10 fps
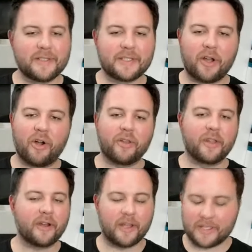he was
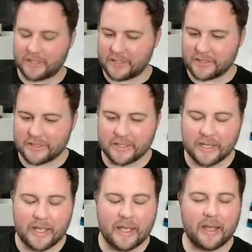on there. That's his.
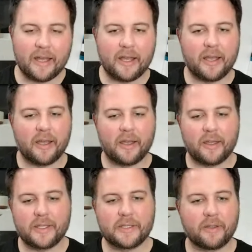
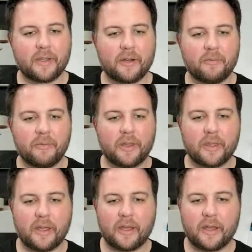Uh, he's on there
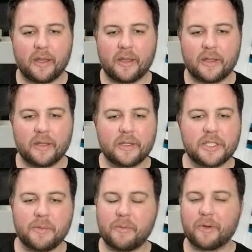with uh,
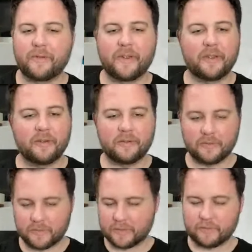Jimmy Murphy,
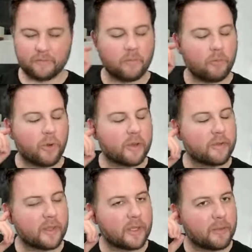who's one
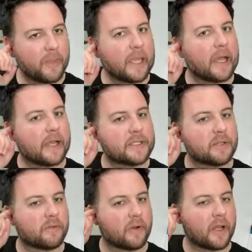of the the main guys
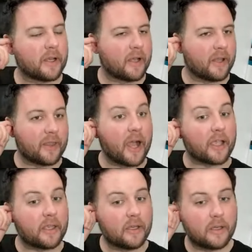over at uh, the
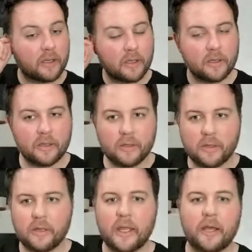hockey
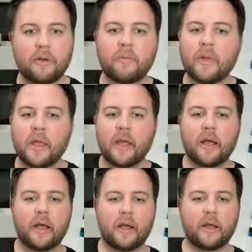now.
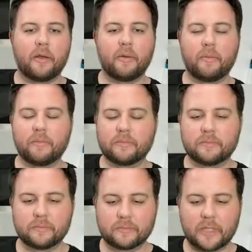Um,